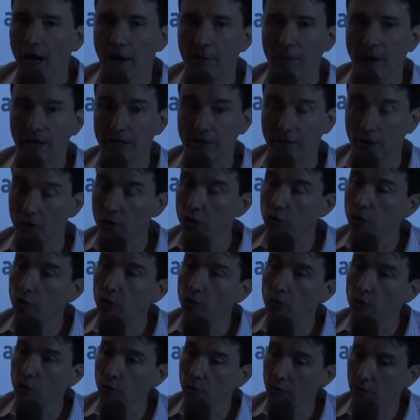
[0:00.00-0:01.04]
But it's a
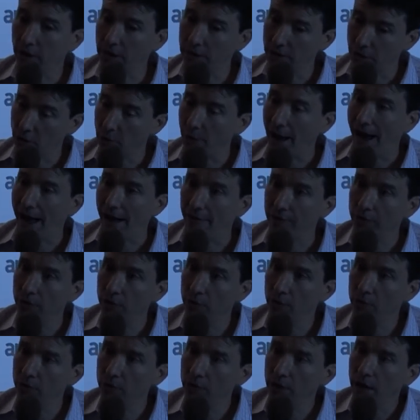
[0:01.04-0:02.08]
new
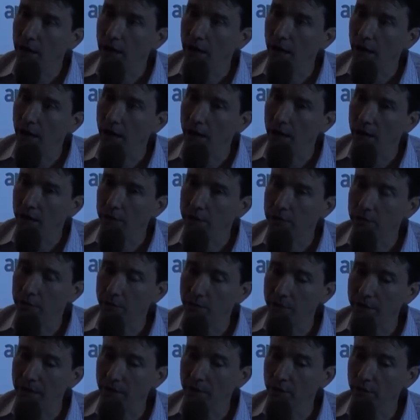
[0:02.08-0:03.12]
avenue to
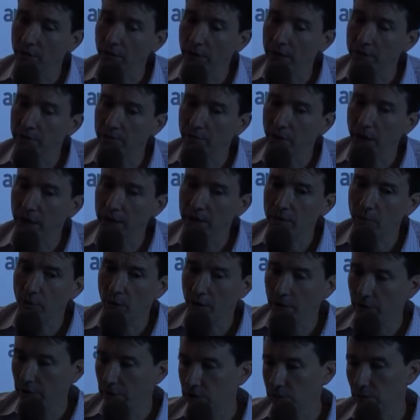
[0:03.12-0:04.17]
be able to raise money,
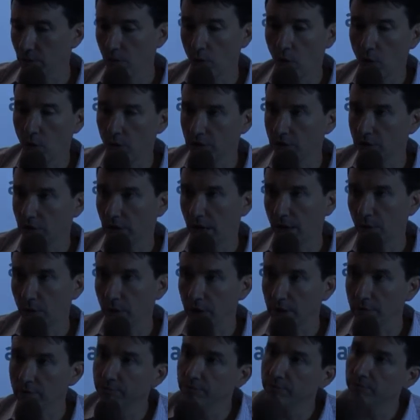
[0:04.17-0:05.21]
whether it's rewards or
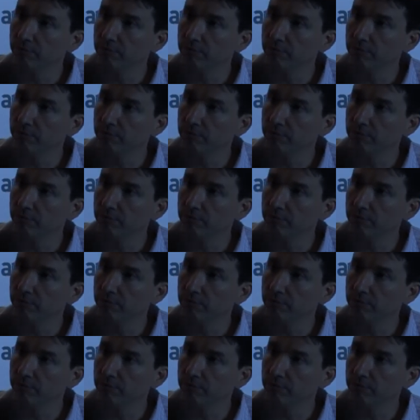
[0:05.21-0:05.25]
equity.